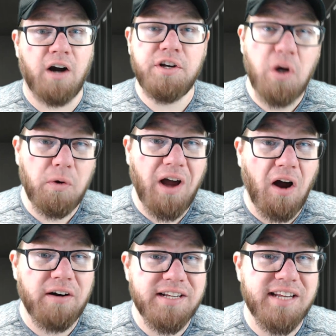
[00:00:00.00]
Are you going to
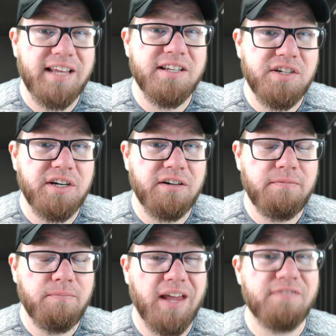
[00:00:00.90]
RSA this year?
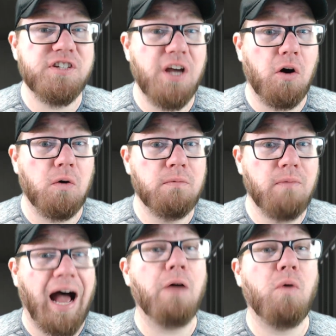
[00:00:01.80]
If so,
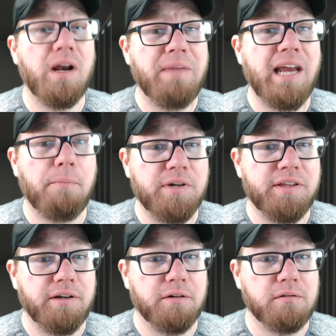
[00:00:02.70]
I want to meet up with
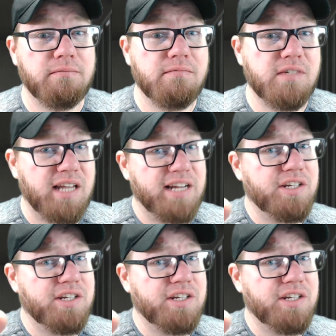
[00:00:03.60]
you. Stay